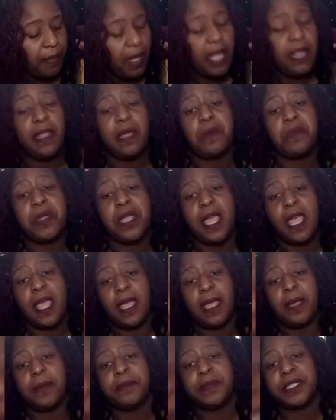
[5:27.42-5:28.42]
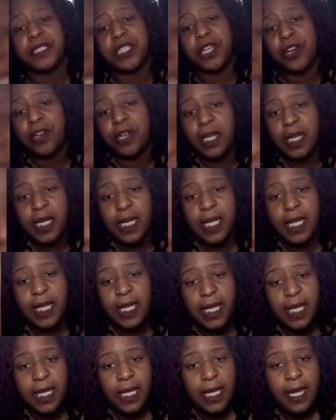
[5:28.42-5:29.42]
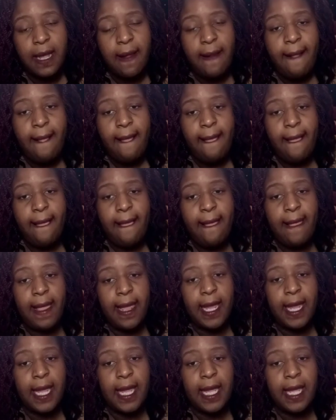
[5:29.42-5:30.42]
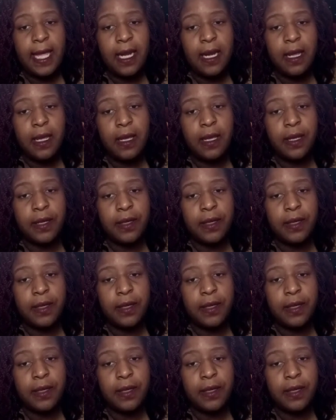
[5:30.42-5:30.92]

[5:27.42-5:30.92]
And then we had maternity and